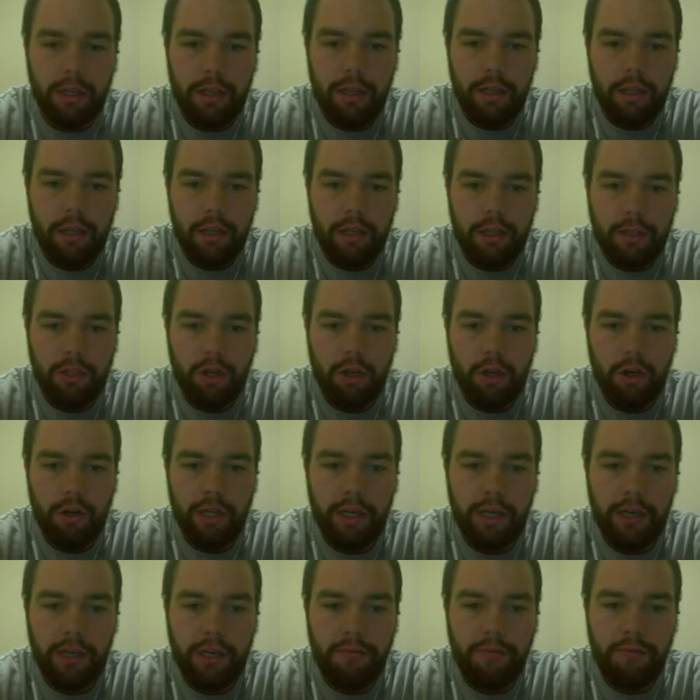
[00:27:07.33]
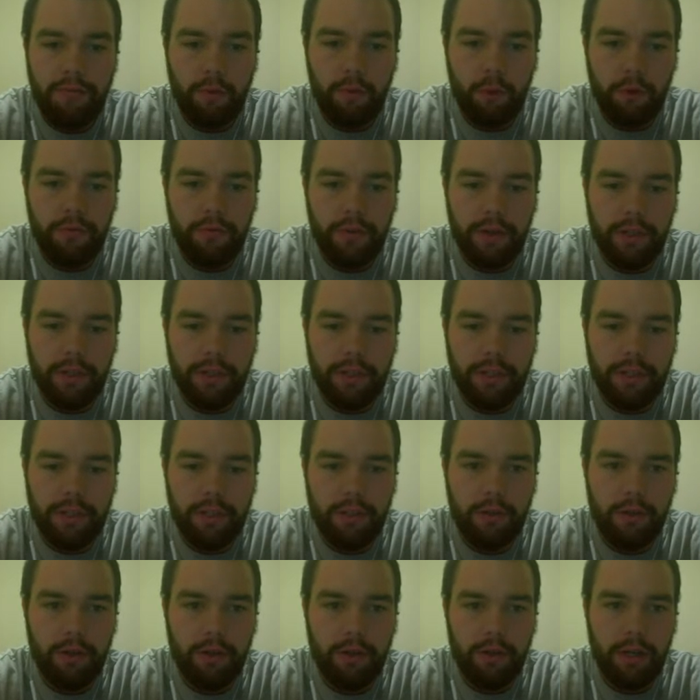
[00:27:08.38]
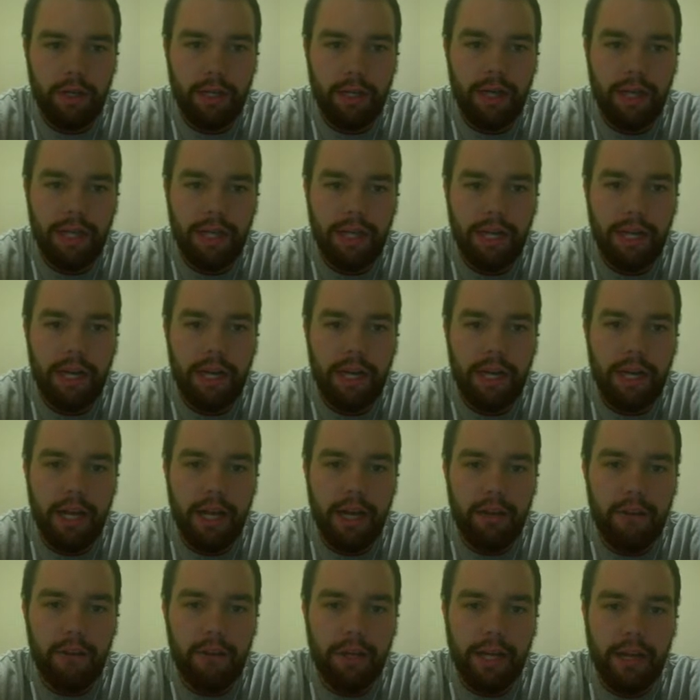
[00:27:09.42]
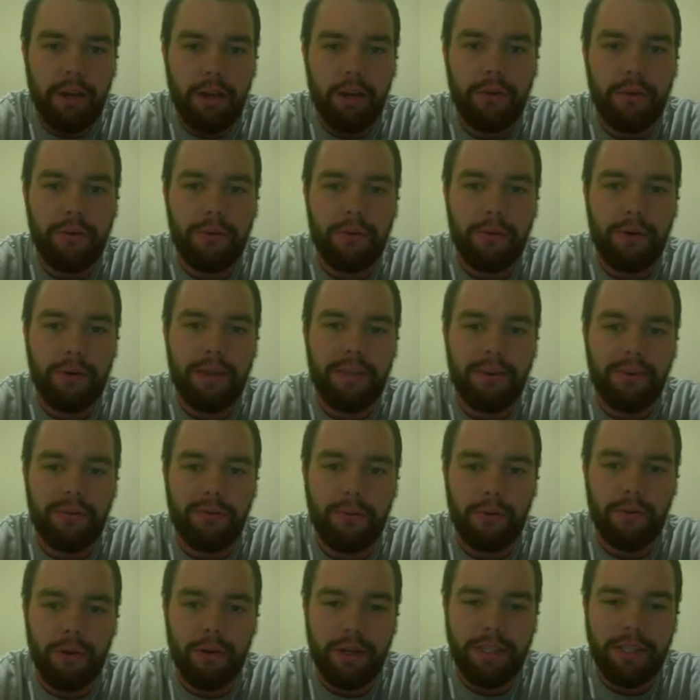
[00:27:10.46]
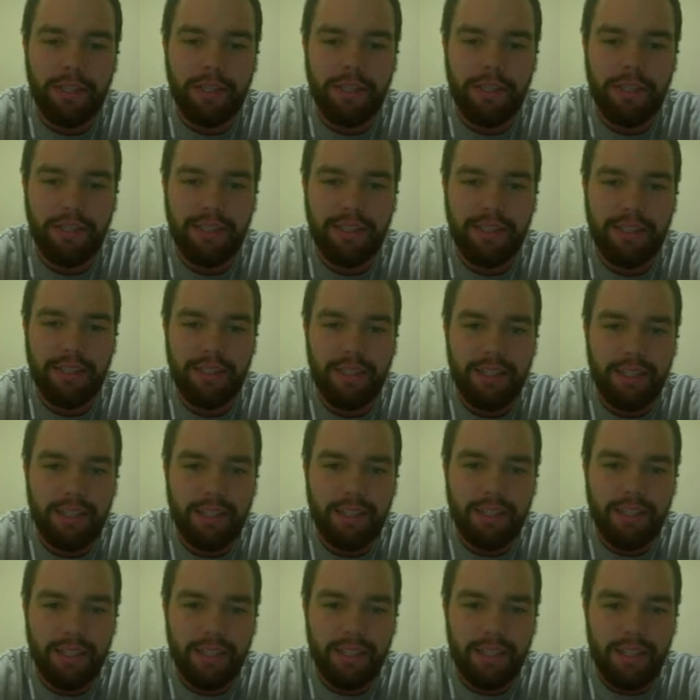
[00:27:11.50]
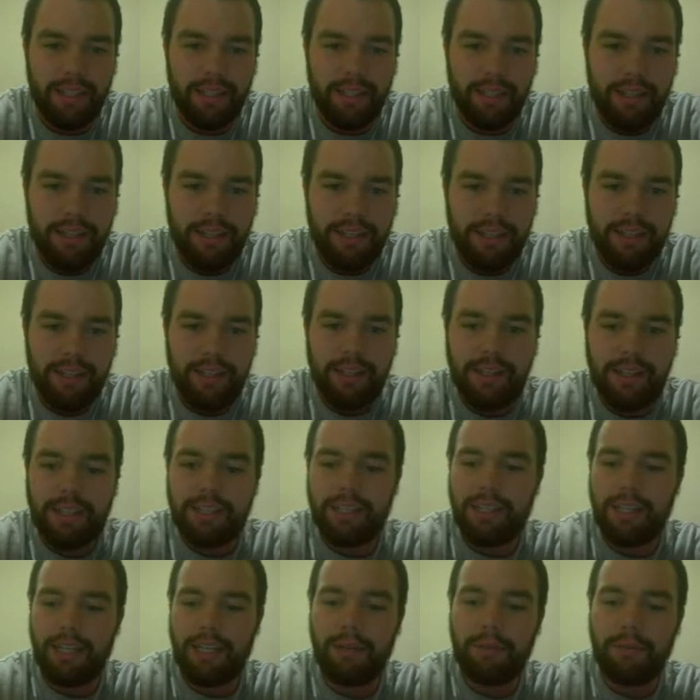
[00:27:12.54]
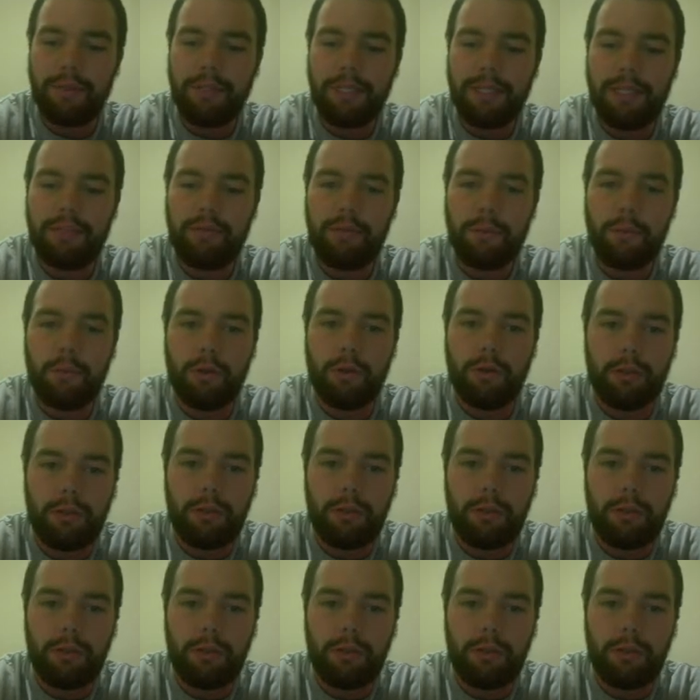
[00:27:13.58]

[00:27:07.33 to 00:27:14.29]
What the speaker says: So he forfeits, and I get another KO with Aurorus. This is unbelievable.